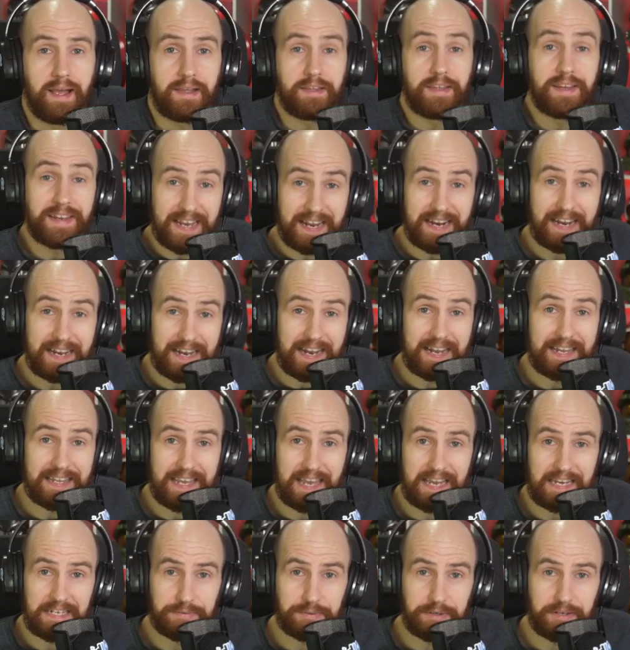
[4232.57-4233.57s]
You're getting
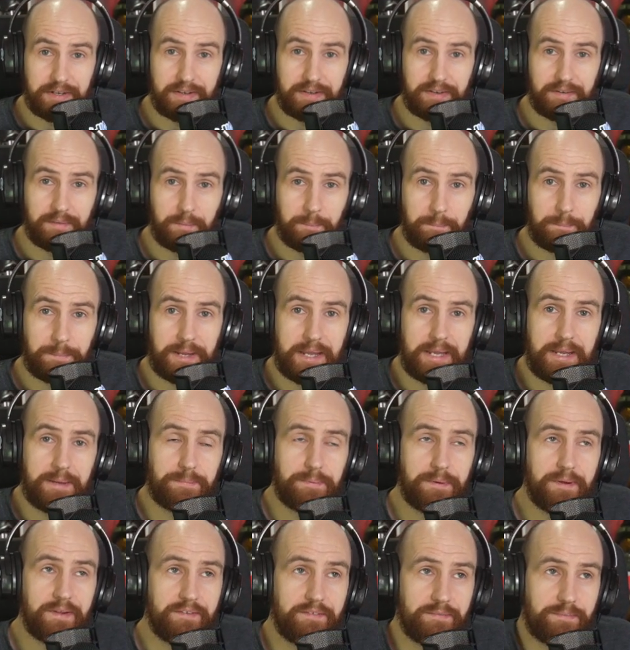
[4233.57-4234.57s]
engagement.
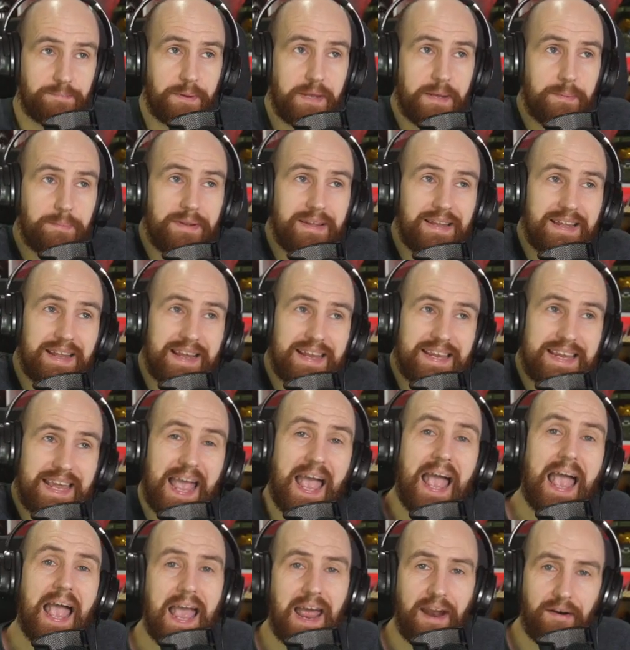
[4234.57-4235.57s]
people people are
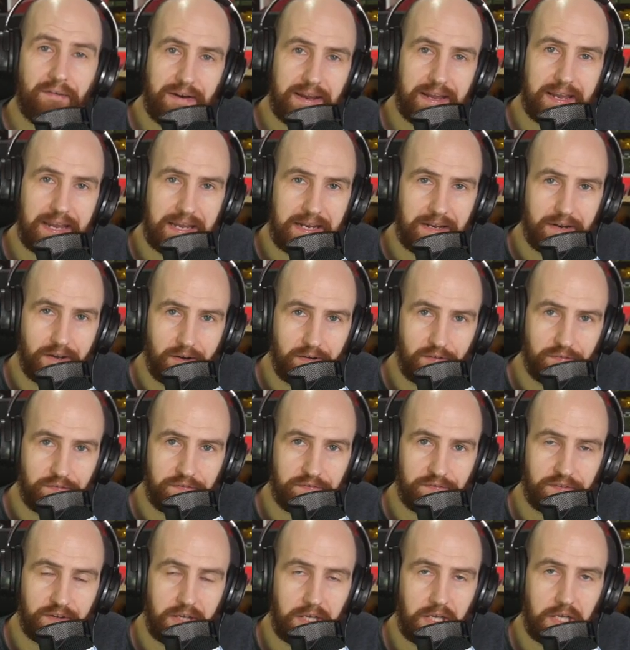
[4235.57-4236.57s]
caring
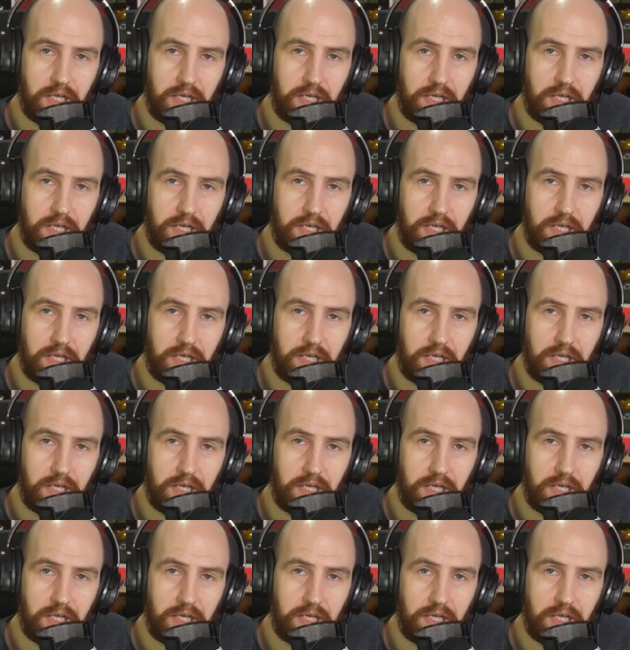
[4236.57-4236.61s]
enough